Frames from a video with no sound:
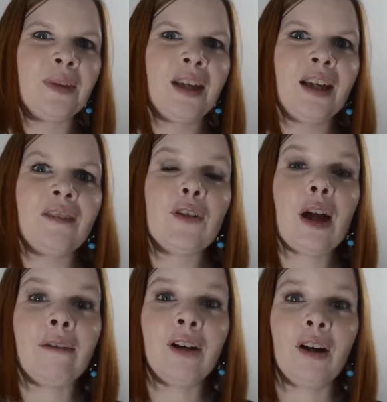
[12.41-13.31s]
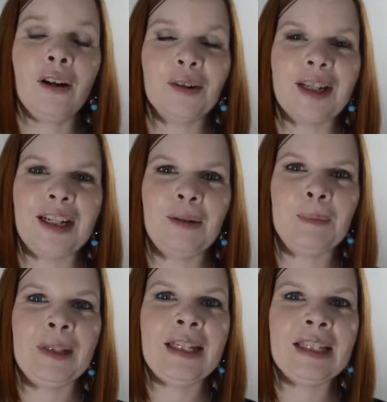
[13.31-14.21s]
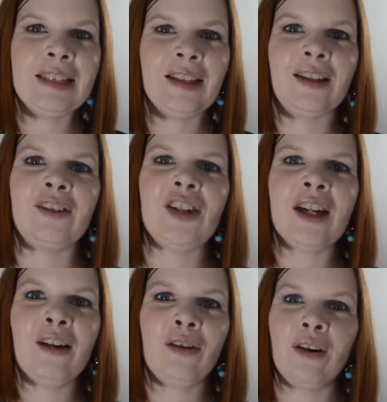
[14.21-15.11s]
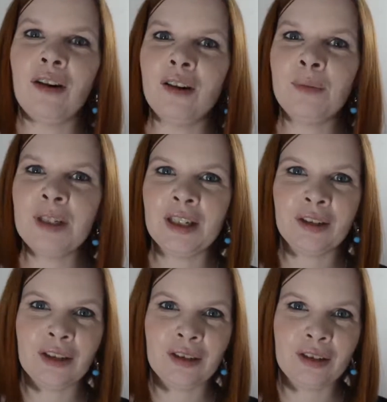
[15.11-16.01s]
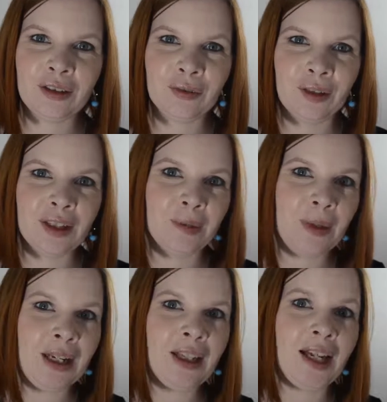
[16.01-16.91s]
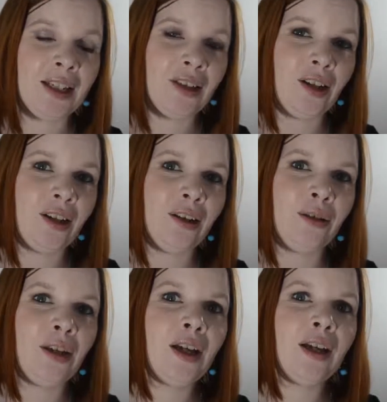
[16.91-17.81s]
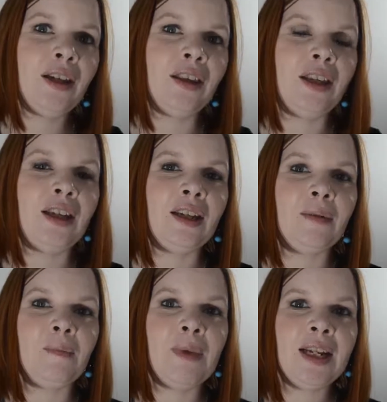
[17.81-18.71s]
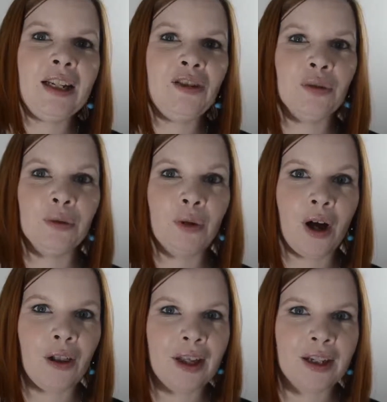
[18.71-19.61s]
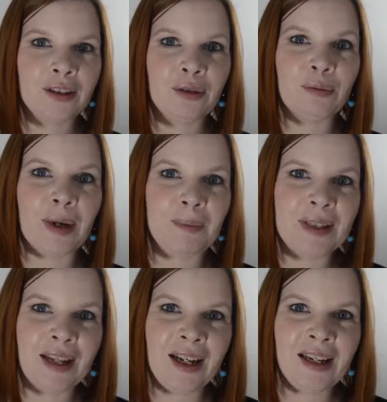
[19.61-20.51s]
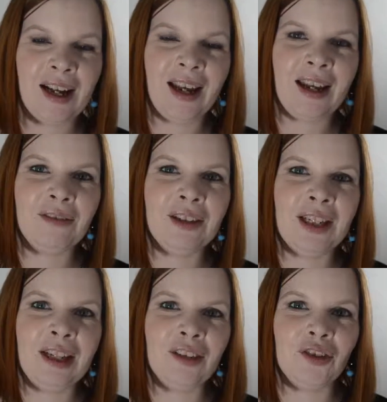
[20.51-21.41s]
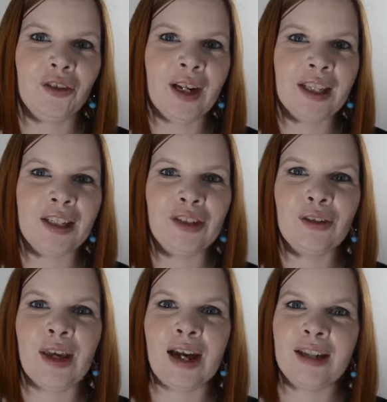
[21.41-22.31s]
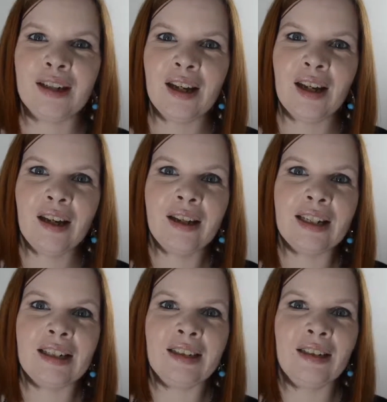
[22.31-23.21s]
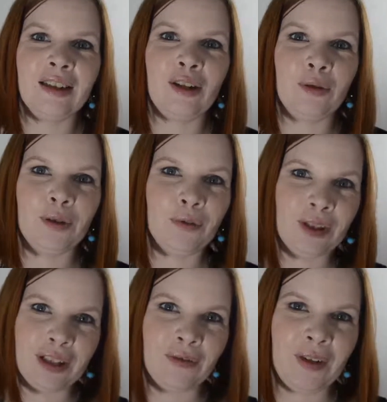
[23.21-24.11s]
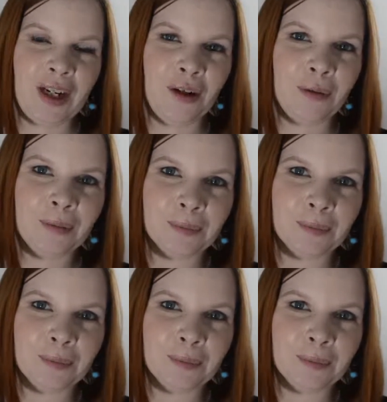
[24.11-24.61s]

If you haven't already, please check out all the materials for this mini class on the Many True Callings website. I have a link directly to that in the notes for this video.